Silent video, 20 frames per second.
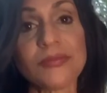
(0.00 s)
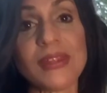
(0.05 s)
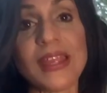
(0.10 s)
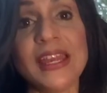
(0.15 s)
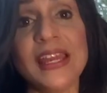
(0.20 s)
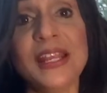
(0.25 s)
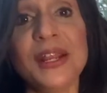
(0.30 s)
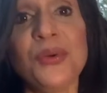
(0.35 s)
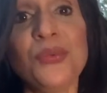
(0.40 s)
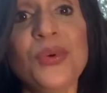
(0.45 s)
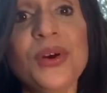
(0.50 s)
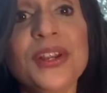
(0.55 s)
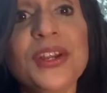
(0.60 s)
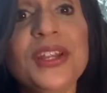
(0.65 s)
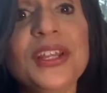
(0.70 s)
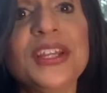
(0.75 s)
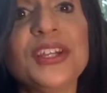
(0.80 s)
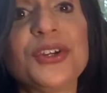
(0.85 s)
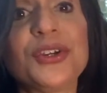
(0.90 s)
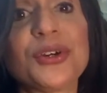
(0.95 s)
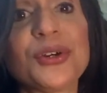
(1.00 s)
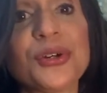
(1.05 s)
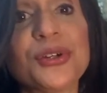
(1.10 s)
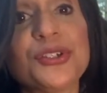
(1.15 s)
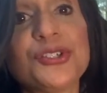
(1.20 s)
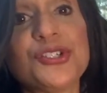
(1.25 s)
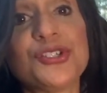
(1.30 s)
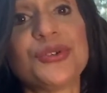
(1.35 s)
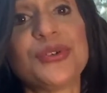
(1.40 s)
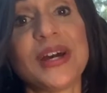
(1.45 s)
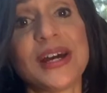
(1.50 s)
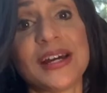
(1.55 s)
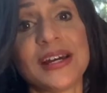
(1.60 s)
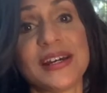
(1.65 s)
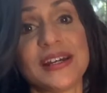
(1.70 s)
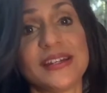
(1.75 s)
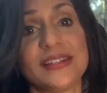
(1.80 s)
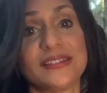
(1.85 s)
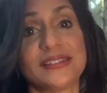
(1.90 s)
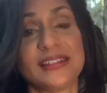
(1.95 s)
And I want to encourage you
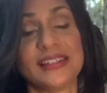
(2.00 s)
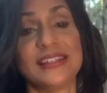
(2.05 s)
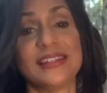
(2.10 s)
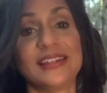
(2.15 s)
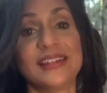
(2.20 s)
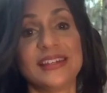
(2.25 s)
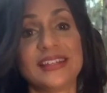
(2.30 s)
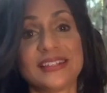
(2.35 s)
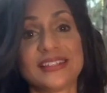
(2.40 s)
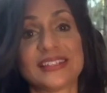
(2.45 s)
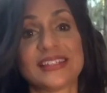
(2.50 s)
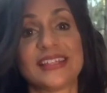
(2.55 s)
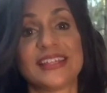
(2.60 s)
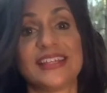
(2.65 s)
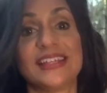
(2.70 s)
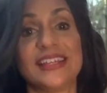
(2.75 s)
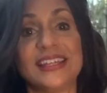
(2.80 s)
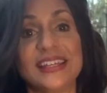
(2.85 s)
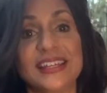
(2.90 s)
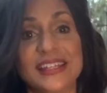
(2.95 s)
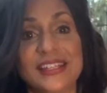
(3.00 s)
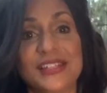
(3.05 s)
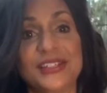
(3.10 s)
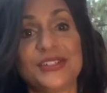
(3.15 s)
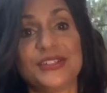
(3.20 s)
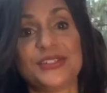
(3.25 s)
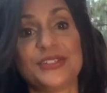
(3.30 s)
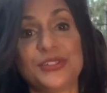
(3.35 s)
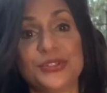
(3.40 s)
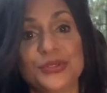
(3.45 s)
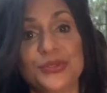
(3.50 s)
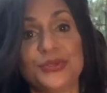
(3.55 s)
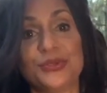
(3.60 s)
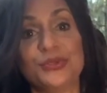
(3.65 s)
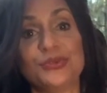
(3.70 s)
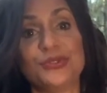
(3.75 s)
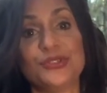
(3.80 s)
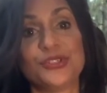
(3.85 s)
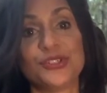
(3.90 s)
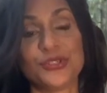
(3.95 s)
guys, get
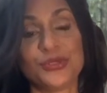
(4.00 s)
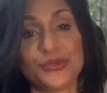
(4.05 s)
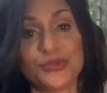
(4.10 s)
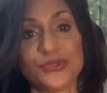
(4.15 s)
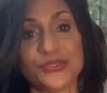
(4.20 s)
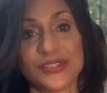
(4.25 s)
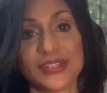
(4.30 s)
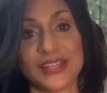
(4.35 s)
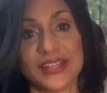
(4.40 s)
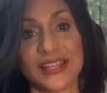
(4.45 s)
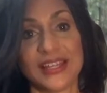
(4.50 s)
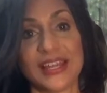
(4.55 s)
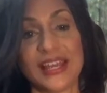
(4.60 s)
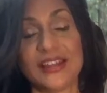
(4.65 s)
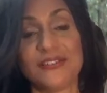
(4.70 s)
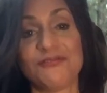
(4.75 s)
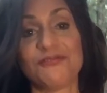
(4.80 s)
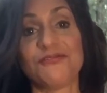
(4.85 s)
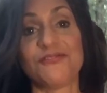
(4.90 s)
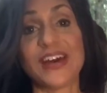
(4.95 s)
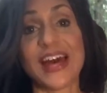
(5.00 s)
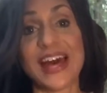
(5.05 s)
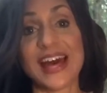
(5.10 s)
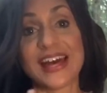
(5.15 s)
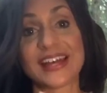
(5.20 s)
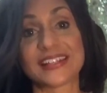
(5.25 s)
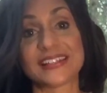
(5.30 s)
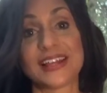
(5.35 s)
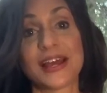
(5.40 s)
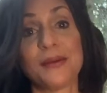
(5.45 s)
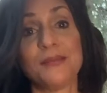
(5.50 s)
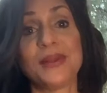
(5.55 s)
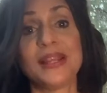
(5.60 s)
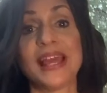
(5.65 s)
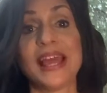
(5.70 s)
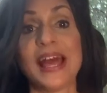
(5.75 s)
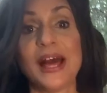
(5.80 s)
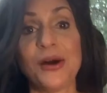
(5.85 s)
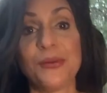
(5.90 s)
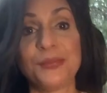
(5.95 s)
into juicing. In fact, I'm going
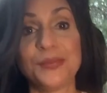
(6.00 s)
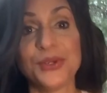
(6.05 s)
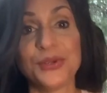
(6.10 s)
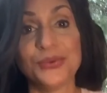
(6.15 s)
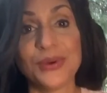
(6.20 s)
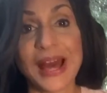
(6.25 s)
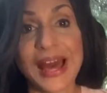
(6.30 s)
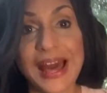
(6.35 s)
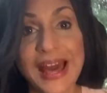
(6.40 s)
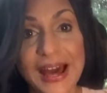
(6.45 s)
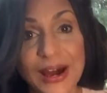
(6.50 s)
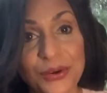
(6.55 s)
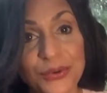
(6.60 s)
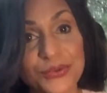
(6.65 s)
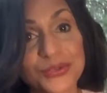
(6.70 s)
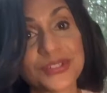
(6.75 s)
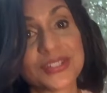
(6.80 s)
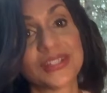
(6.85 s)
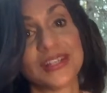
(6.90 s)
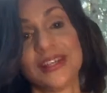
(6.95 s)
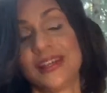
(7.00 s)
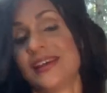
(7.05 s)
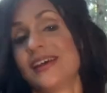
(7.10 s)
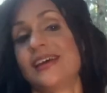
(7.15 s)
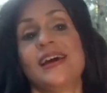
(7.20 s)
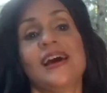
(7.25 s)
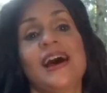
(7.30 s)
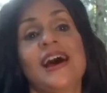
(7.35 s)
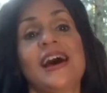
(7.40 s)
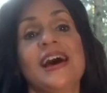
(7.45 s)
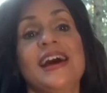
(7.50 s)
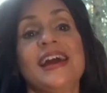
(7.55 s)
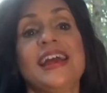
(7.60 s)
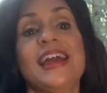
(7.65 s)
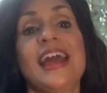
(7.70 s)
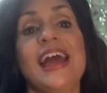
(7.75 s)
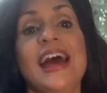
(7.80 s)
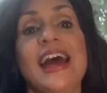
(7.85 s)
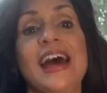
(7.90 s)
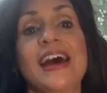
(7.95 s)
to help you out. I
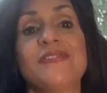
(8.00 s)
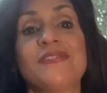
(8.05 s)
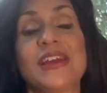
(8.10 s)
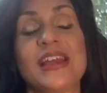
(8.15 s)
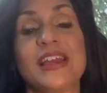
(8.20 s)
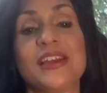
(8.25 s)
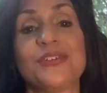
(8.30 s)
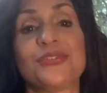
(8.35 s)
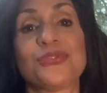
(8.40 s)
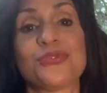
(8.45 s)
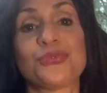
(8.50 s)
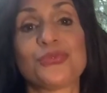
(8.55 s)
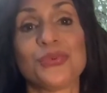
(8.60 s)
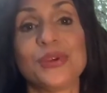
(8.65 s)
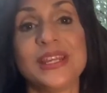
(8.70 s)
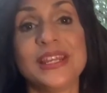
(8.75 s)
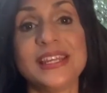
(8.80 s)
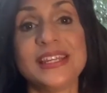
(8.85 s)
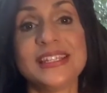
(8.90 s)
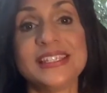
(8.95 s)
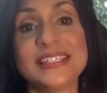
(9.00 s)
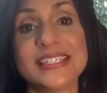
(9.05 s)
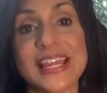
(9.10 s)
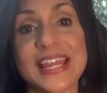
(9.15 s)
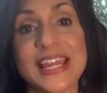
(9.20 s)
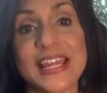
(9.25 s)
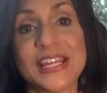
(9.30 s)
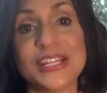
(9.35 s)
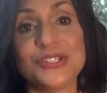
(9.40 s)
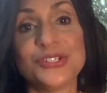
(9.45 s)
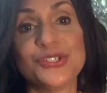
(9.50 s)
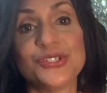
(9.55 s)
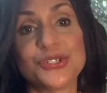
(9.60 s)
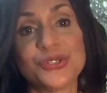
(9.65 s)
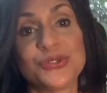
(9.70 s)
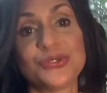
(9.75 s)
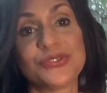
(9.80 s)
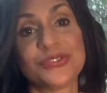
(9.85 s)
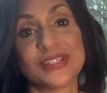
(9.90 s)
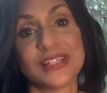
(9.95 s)
have a 3-day
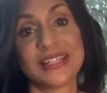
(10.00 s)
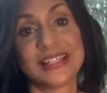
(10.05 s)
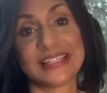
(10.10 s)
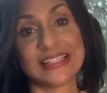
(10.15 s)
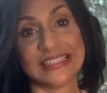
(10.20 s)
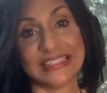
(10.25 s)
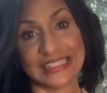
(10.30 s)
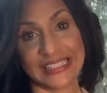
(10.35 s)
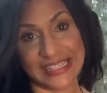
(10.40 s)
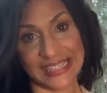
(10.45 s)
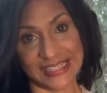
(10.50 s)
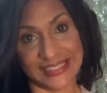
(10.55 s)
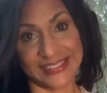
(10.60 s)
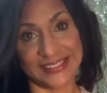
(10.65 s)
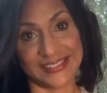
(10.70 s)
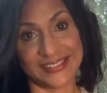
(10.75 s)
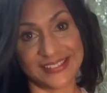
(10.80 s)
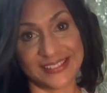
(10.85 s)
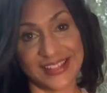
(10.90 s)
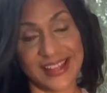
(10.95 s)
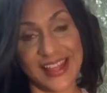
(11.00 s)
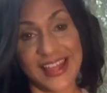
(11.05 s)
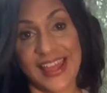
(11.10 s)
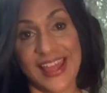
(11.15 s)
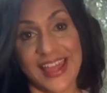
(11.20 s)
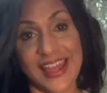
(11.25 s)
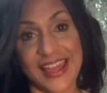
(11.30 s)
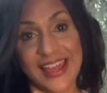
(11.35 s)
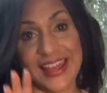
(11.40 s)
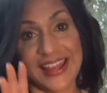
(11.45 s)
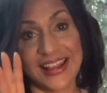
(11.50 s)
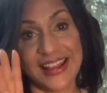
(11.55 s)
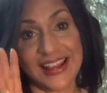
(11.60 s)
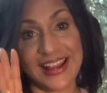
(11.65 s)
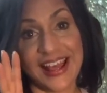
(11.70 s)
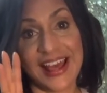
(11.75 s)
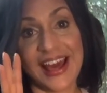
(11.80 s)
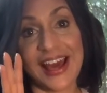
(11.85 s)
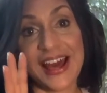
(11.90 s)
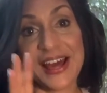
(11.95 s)
juicing cleanse.
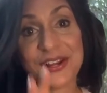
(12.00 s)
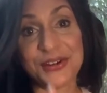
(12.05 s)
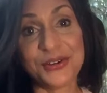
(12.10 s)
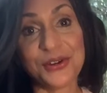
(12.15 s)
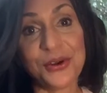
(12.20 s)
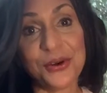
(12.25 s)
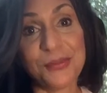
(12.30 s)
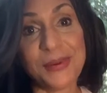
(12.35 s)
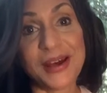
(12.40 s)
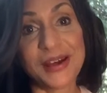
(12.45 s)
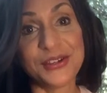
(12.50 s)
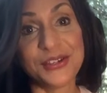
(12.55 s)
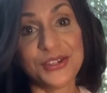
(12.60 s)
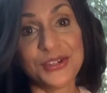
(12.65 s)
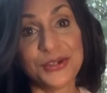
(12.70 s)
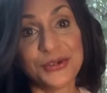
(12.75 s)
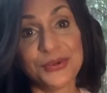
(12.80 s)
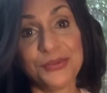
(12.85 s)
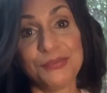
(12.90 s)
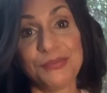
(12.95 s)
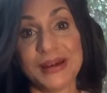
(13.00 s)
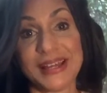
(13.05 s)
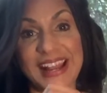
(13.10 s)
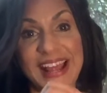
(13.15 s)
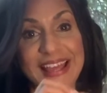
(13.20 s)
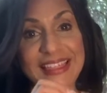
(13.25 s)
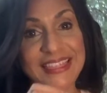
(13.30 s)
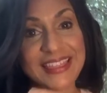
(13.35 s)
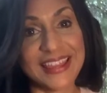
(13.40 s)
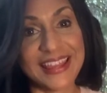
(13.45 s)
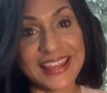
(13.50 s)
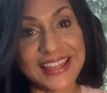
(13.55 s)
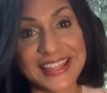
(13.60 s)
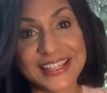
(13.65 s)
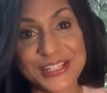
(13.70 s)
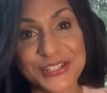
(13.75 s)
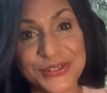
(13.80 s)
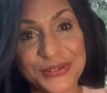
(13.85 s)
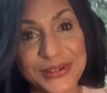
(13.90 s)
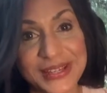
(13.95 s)
And I don't know about you, but I think I
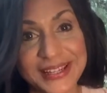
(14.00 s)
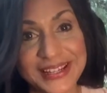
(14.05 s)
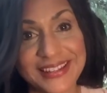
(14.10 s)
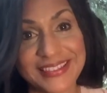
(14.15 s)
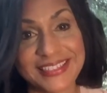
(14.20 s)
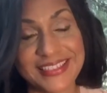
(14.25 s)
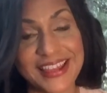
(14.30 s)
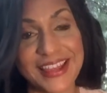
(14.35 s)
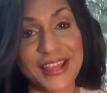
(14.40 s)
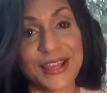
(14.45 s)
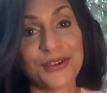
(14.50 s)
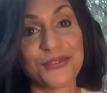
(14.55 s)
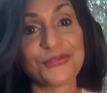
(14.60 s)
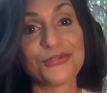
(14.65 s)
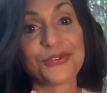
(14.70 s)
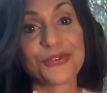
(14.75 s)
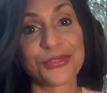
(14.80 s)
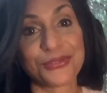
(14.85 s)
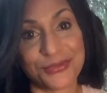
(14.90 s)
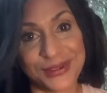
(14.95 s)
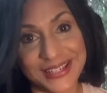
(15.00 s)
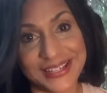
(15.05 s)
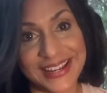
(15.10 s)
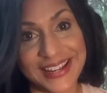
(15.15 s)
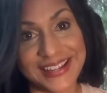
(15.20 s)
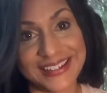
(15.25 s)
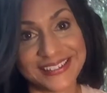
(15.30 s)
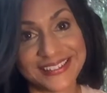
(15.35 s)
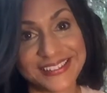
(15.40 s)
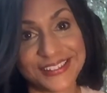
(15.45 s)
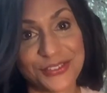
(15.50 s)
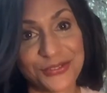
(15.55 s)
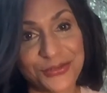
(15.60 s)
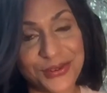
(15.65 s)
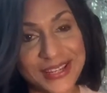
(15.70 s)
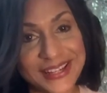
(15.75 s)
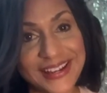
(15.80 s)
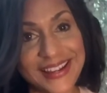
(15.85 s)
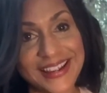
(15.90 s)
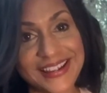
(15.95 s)
can do anything for 3 days.
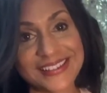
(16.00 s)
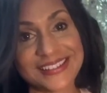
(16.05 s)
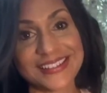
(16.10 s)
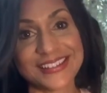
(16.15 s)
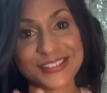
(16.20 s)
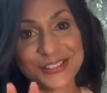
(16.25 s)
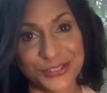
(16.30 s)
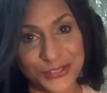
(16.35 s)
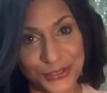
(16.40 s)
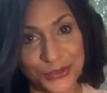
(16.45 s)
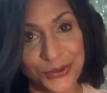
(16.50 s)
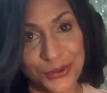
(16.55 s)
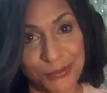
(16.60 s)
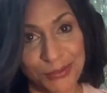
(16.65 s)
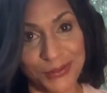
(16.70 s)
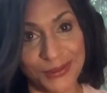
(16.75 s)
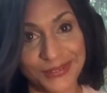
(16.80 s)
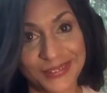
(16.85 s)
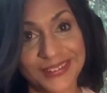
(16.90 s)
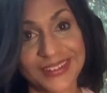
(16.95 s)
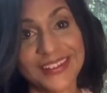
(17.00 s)
3 days is doable.